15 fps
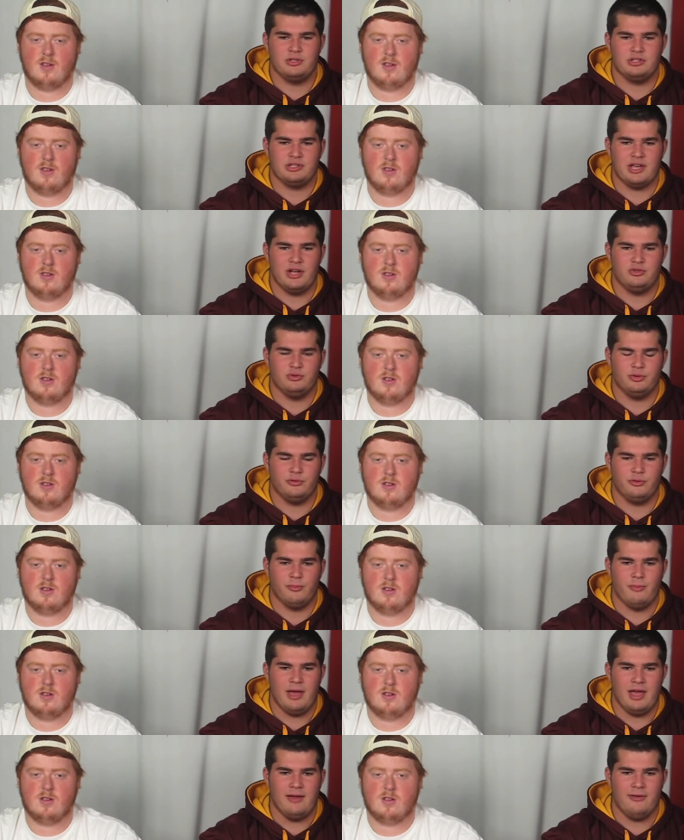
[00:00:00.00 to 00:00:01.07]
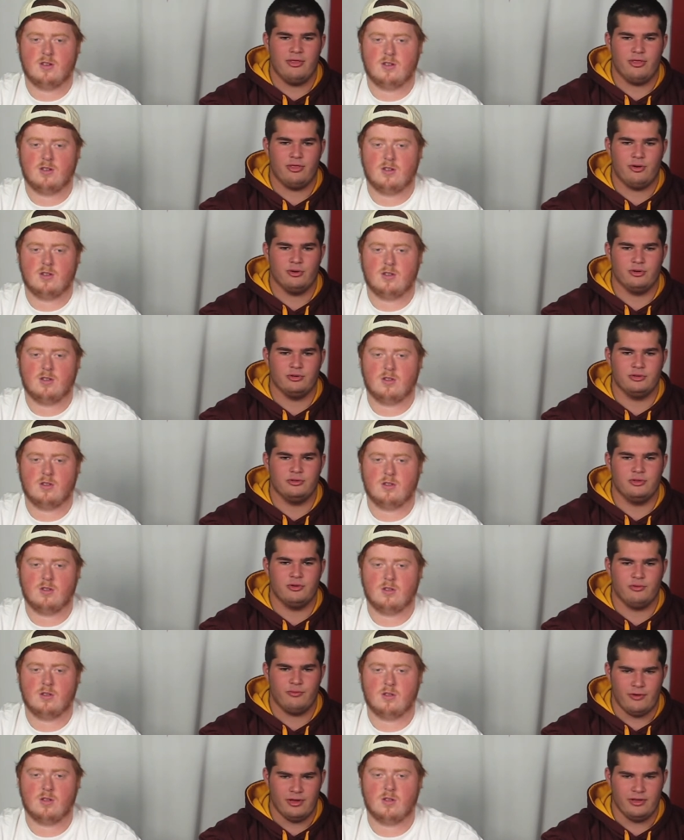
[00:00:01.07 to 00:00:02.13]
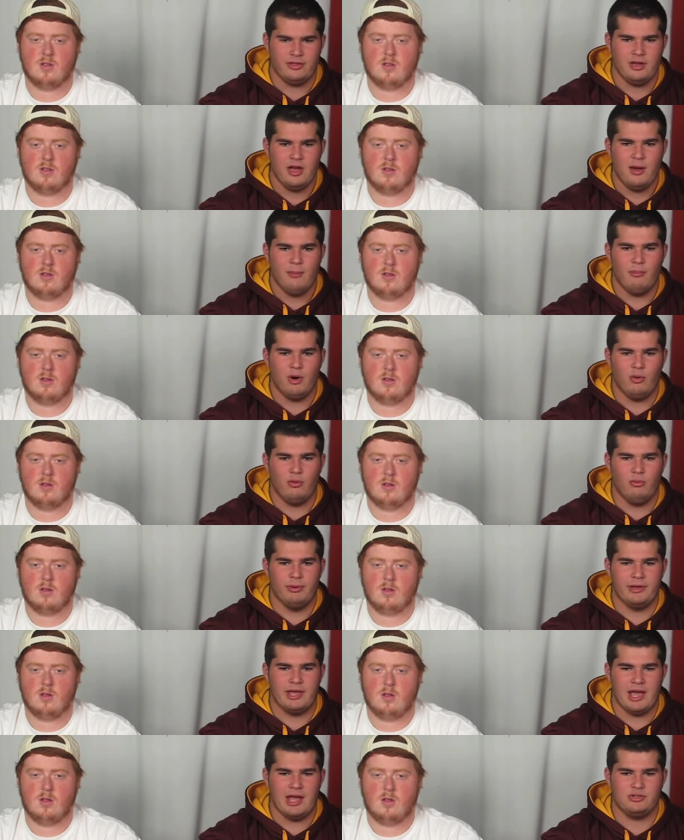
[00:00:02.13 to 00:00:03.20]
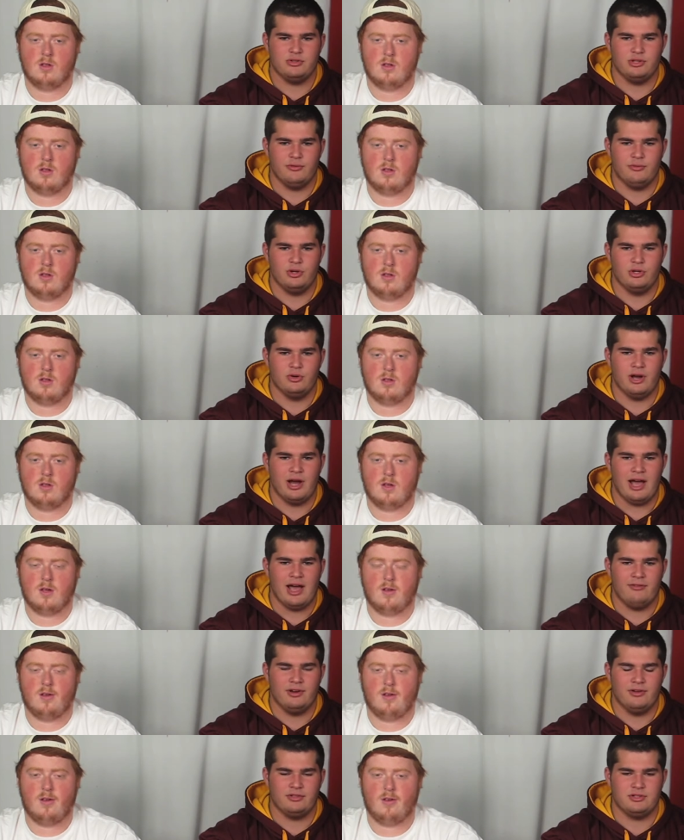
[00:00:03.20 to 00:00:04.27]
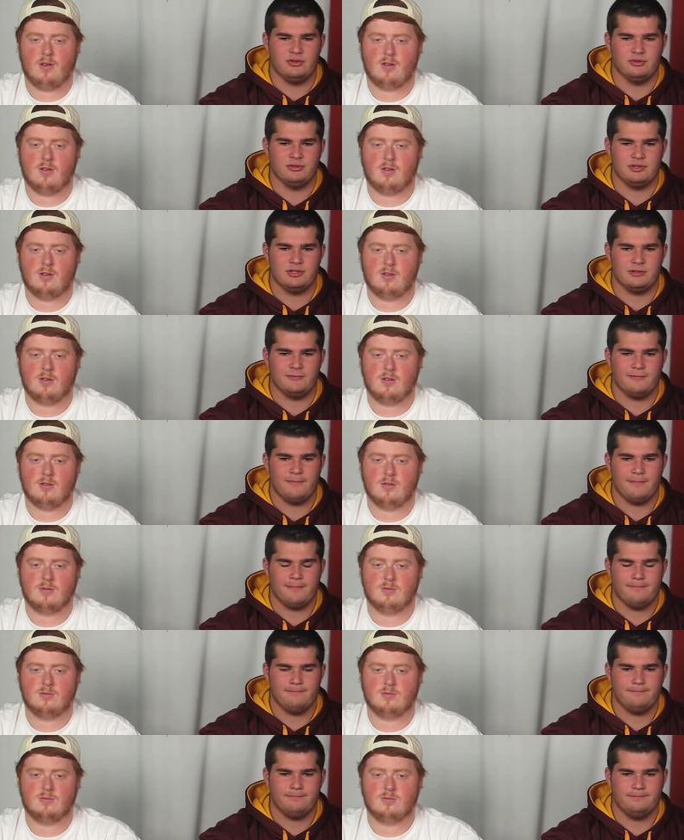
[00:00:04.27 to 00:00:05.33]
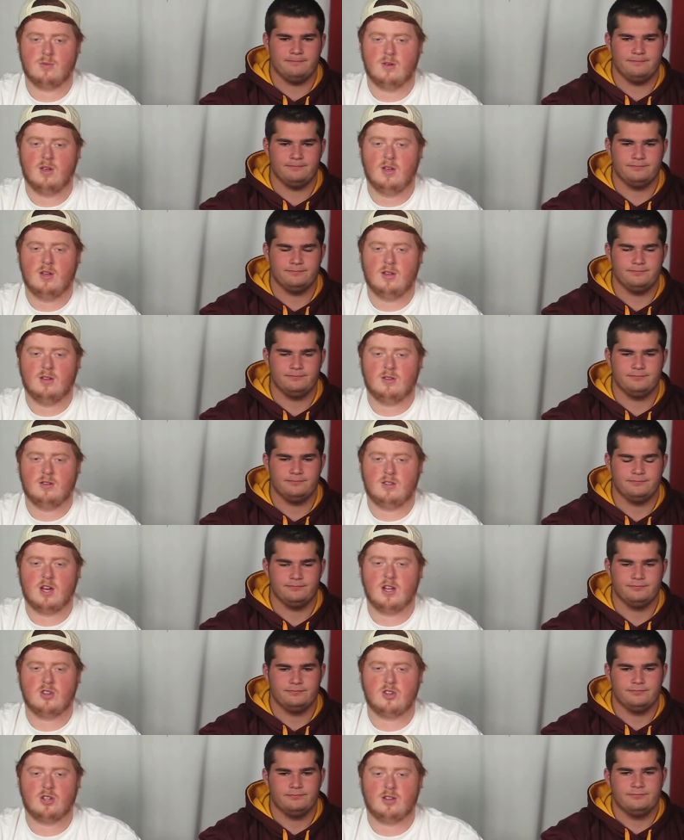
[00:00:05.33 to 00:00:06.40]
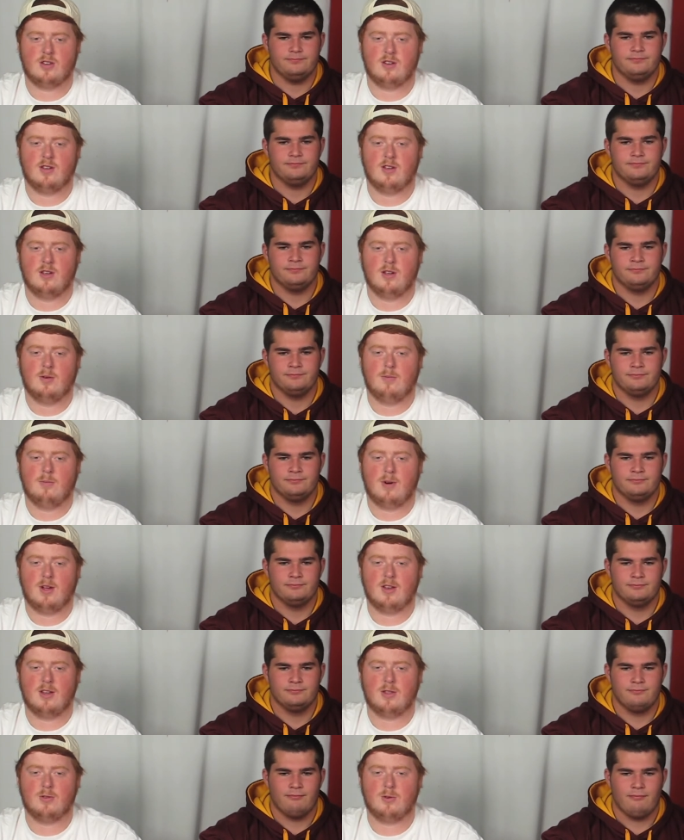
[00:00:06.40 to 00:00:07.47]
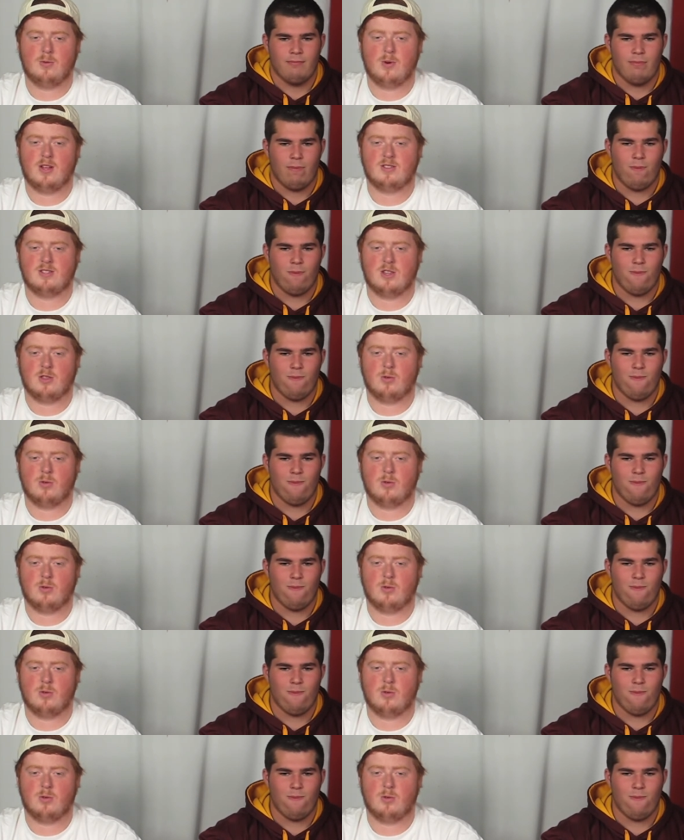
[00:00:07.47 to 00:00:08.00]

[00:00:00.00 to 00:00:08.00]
Speaker 1: is scheduled for May 3rd through 5th, but will be canceled if we do not have enough students.
Speaker 2: Detention, Monday through Wednesday,